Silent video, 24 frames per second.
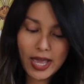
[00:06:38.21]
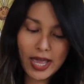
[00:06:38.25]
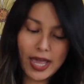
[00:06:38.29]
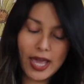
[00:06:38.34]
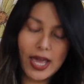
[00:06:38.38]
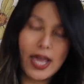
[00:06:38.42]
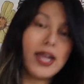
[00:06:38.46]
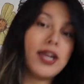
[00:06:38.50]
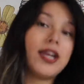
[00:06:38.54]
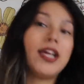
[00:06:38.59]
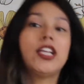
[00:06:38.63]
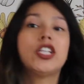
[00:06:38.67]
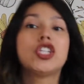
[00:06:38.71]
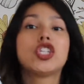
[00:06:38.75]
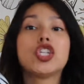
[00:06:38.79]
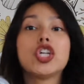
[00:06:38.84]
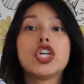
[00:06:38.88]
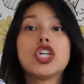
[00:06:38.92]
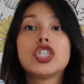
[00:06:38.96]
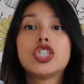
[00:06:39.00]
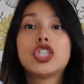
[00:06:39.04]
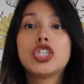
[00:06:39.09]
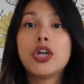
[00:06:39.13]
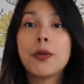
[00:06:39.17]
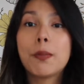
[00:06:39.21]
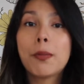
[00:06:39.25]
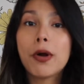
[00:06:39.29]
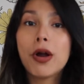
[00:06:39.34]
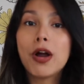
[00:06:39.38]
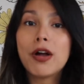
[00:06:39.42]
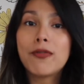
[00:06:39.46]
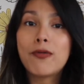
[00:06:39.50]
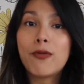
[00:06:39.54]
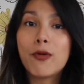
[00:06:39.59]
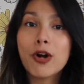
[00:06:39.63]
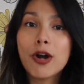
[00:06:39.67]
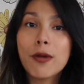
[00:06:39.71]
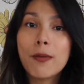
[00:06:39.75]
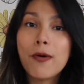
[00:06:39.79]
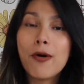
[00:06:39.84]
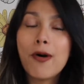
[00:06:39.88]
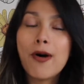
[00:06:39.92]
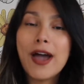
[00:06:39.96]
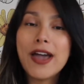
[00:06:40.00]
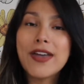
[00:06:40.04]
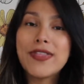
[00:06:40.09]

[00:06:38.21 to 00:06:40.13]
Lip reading: And it's super affordable.